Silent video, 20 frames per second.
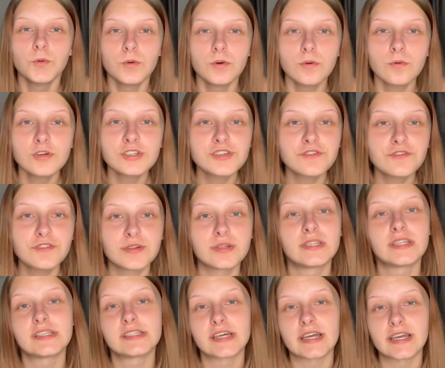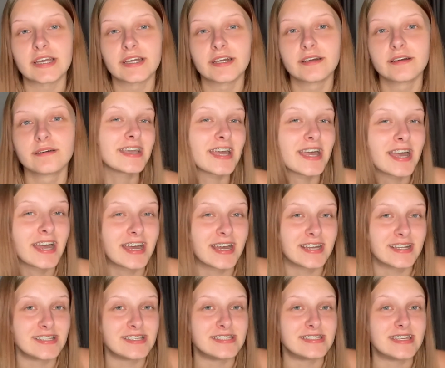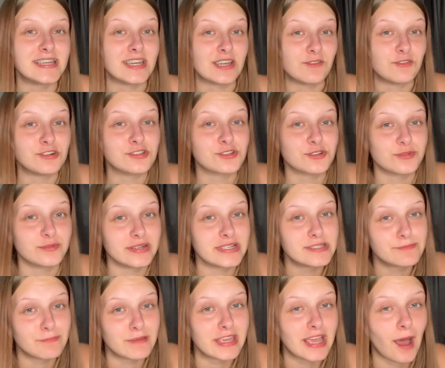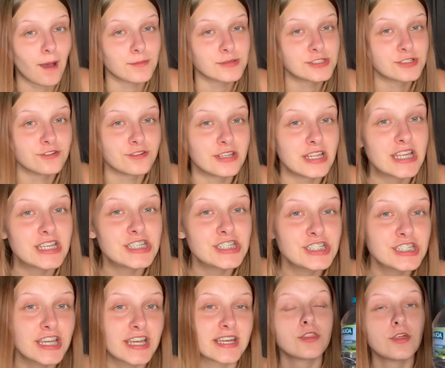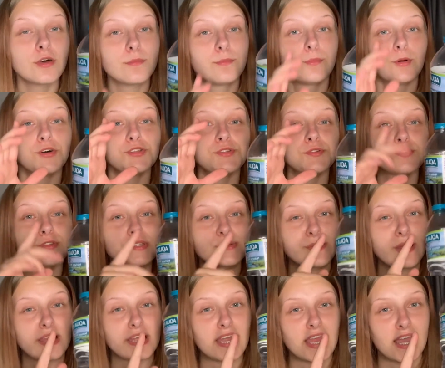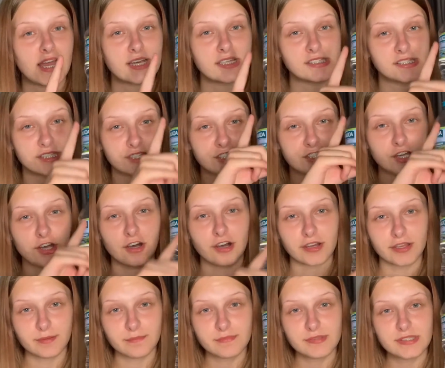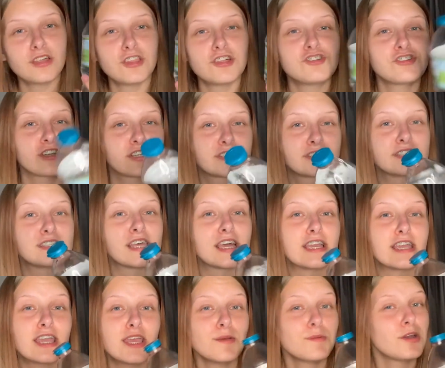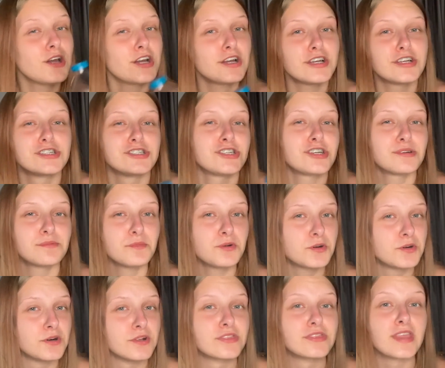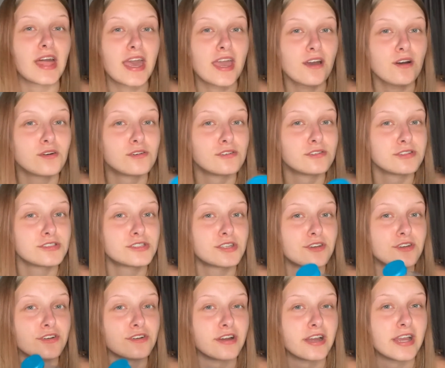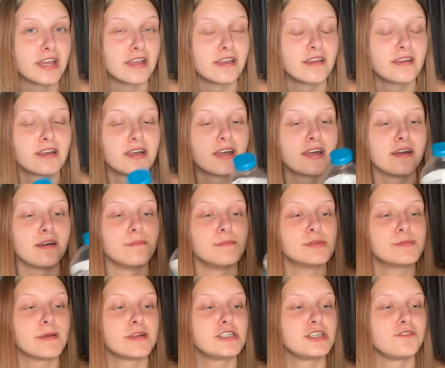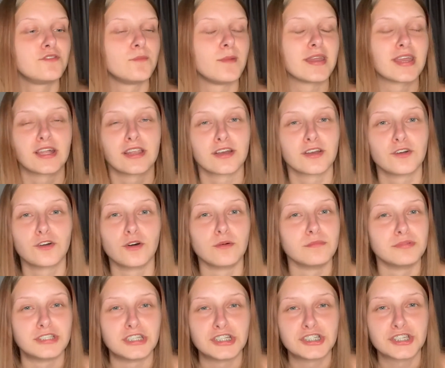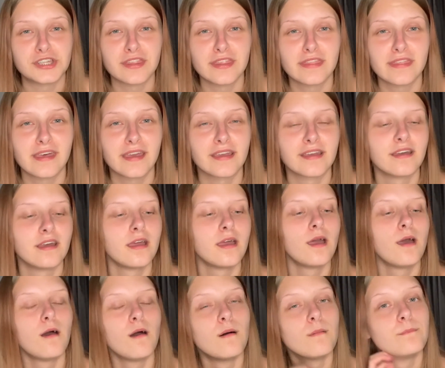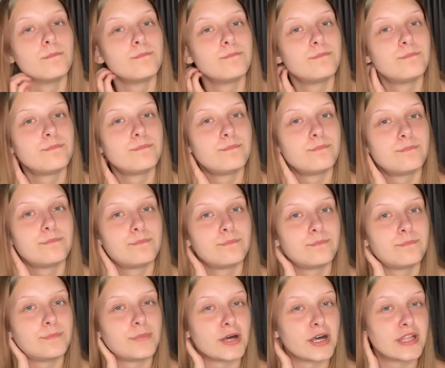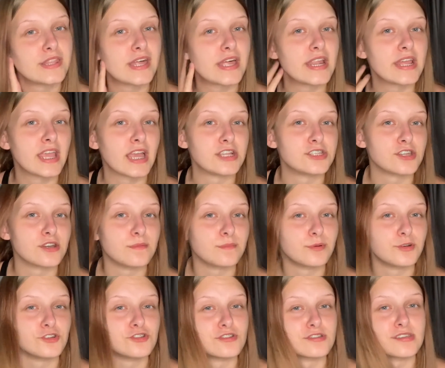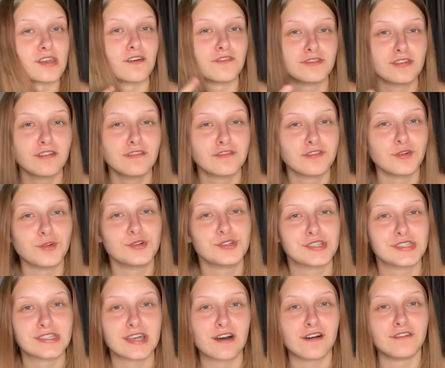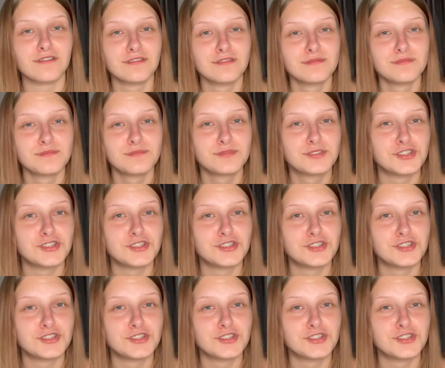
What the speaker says: what's your fluid intake? And it would always be absolutely shit. The bottles where it has the times, the drinks that say keep going, drink more, they are also great, especially if you make it like a competition thing. But then again, don't push yourself, don't force yourself to